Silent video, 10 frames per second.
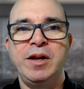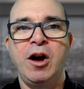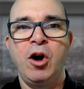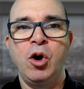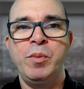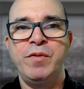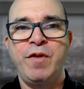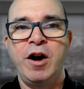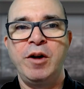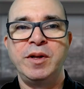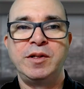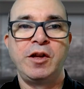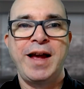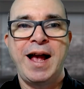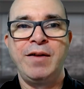home environment so they
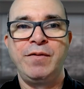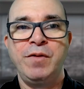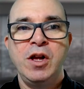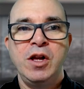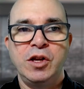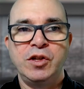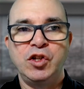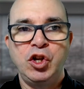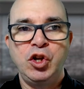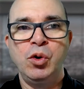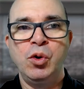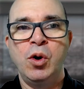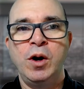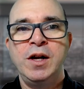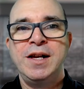have a secure,